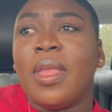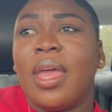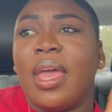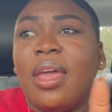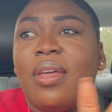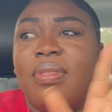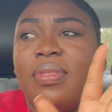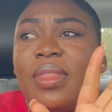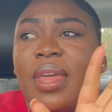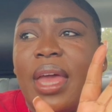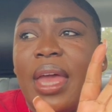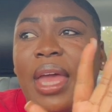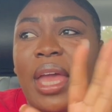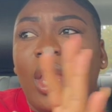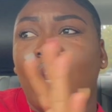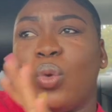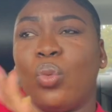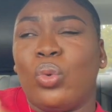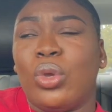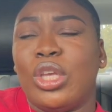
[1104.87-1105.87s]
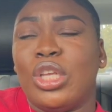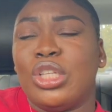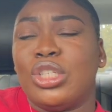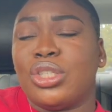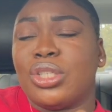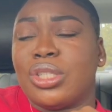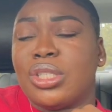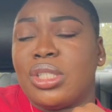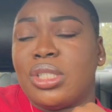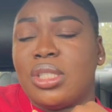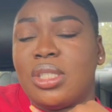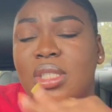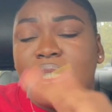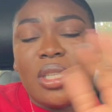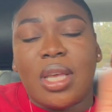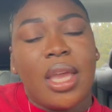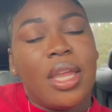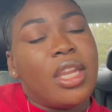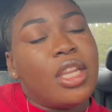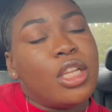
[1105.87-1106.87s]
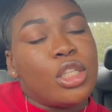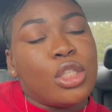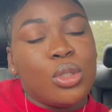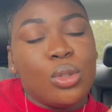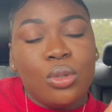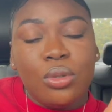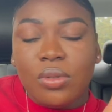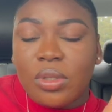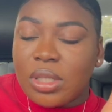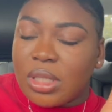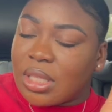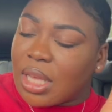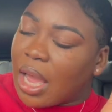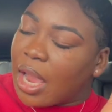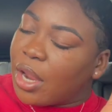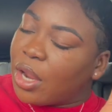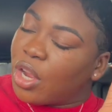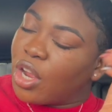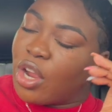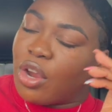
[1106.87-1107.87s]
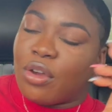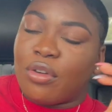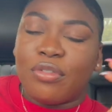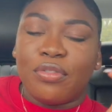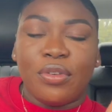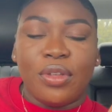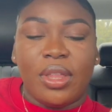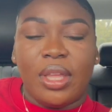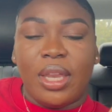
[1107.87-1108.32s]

and then we just decided to retire for the